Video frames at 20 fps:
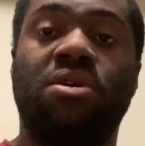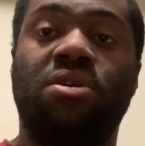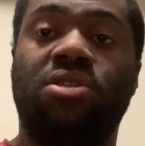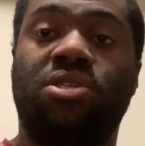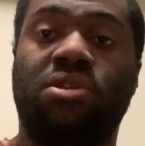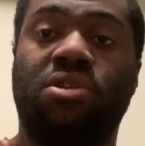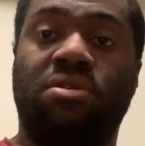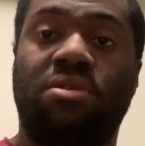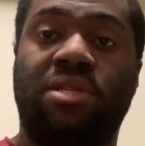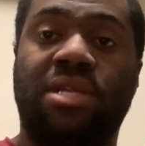
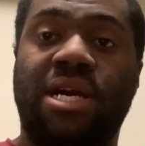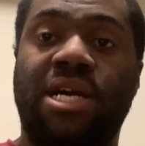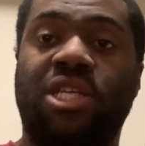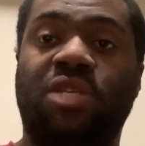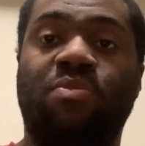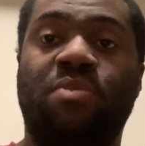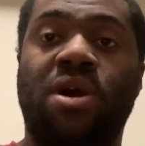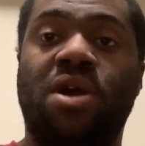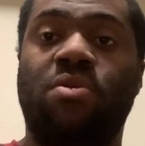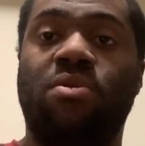So
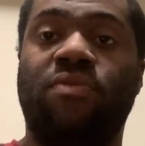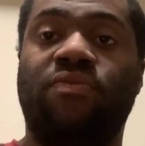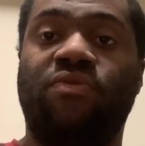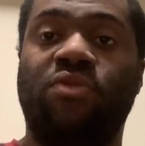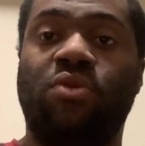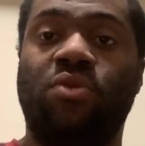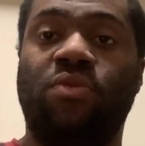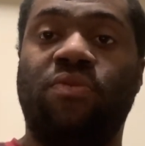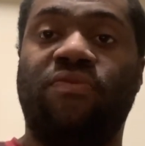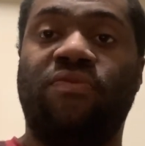that's my
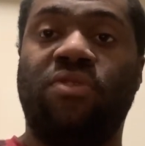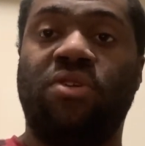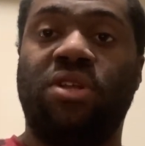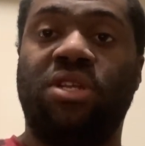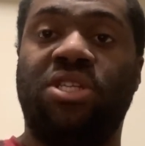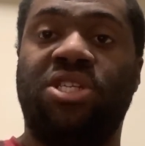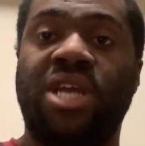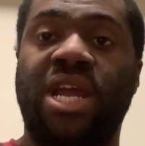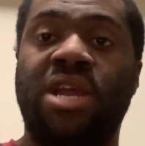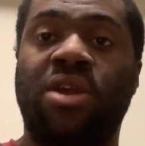review for
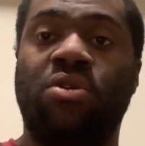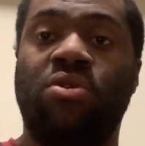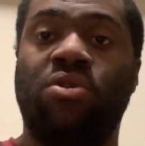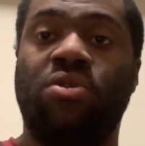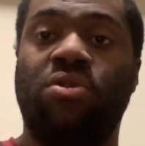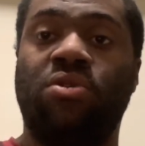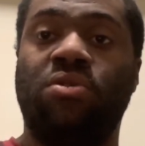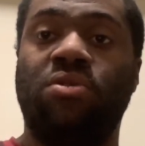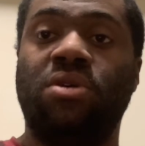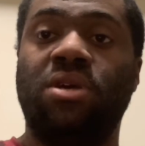
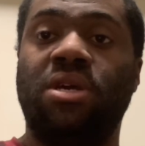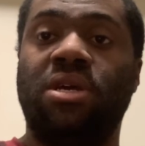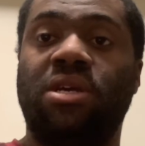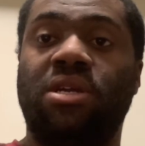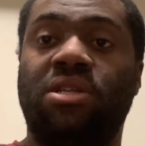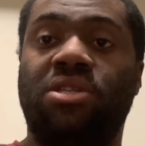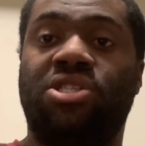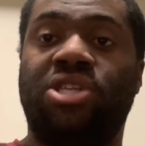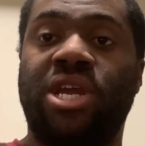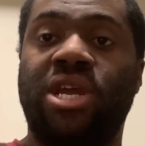Jingle
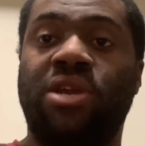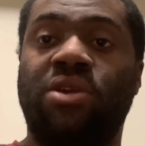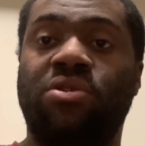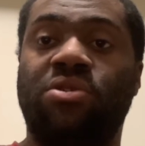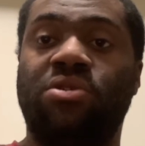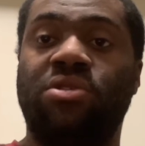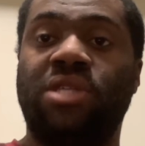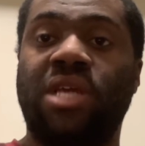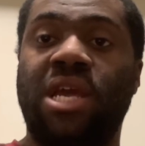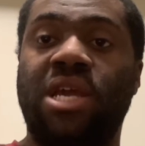
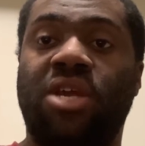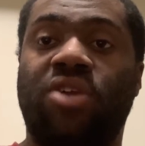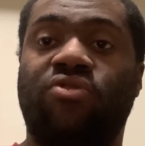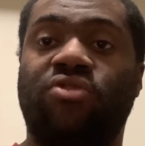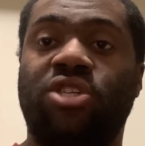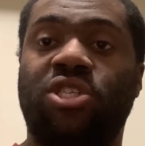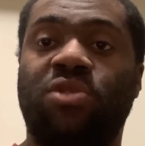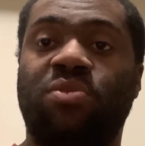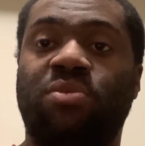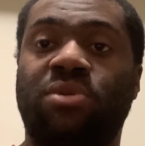Jangle's A
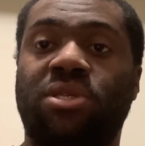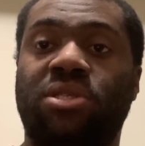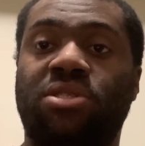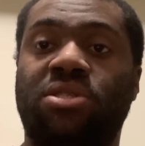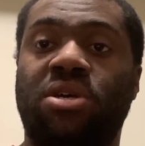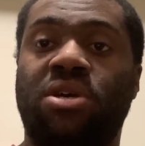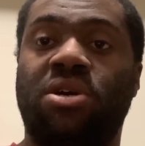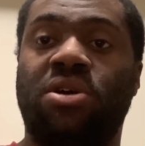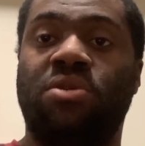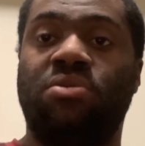Christmas
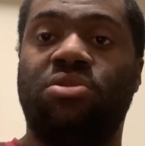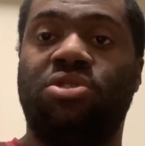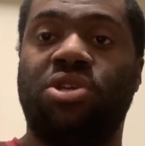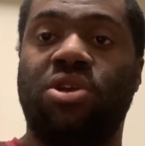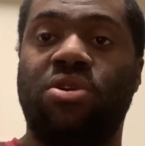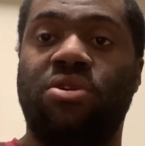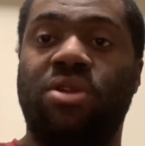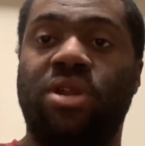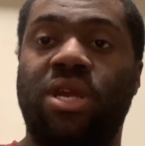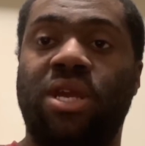um,
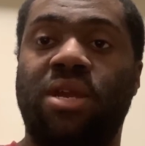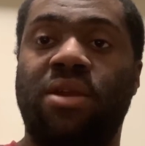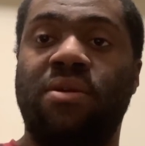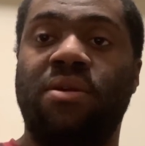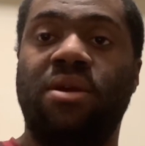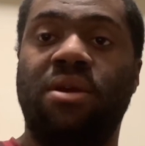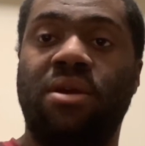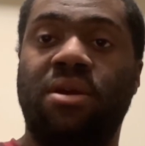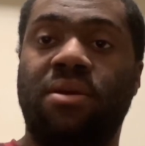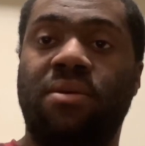Journey.
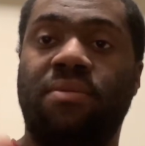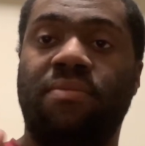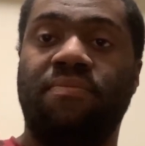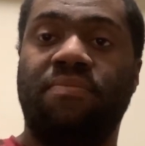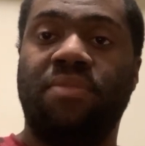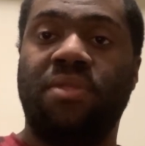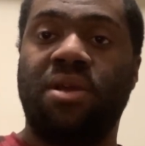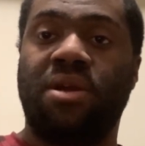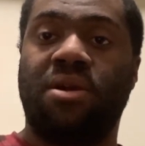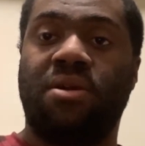
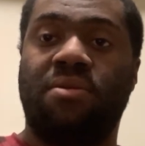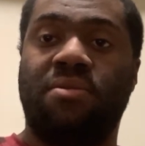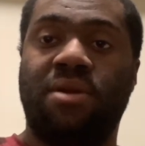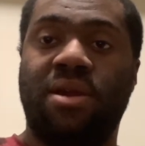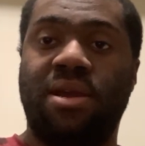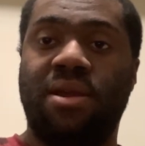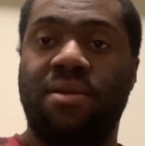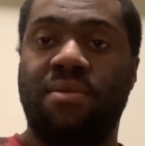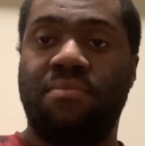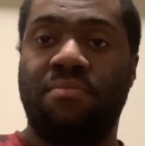All
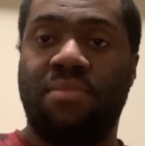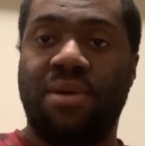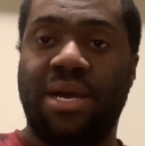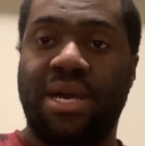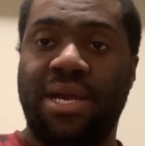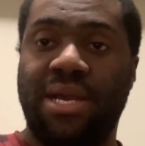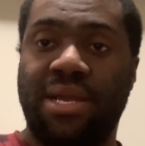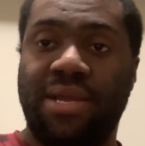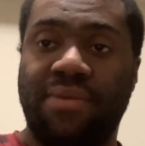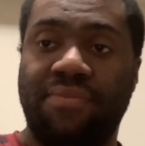right, bye.